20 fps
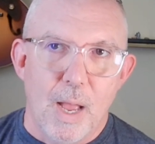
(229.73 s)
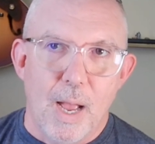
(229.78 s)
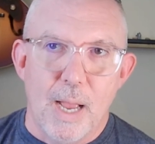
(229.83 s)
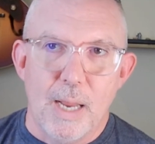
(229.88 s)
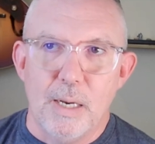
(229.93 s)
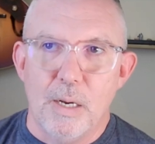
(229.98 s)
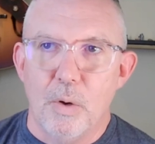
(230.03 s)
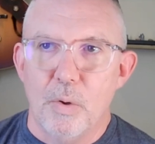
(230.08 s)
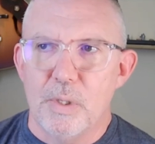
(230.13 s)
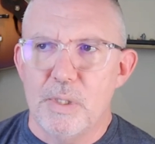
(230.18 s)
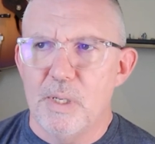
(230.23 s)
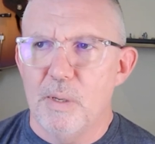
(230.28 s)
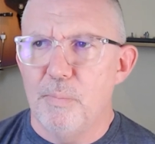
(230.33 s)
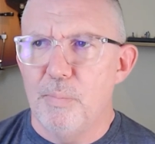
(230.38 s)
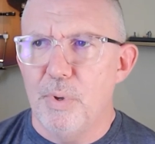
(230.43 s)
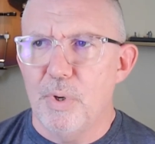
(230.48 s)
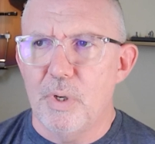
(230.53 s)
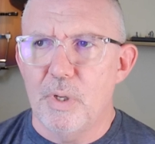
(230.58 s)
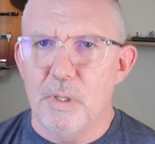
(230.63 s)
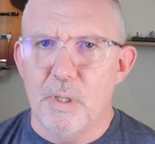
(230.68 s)
I know it's a
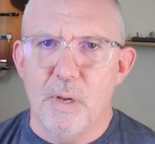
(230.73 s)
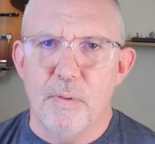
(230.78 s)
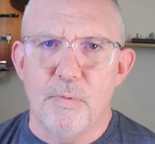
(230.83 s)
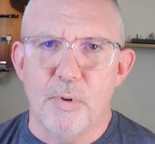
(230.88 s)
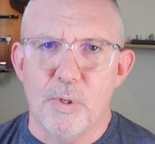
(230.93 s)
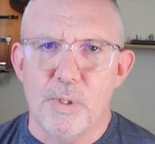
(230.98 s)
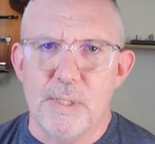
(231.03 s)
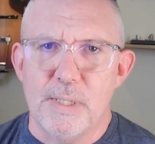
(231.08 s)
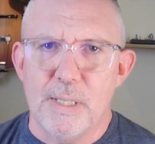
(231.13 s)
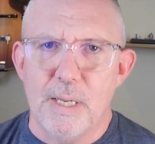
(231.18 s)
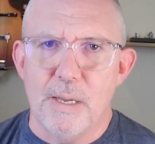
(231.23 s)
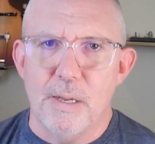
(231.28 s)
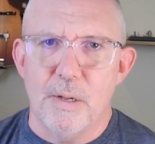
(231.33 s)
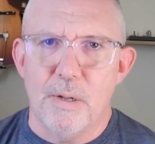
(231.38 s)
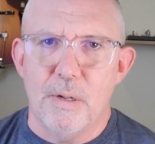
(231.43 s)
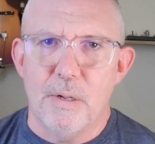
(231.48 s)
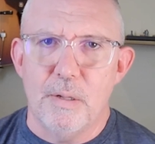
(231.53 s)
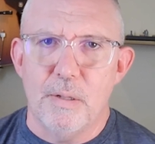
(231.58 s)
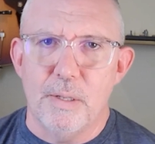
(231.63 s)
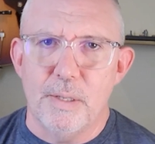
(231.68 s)
book lovers
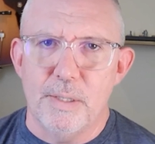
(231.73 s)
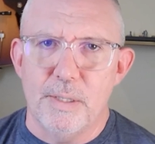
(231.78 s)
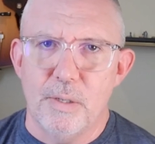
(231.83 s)
sale,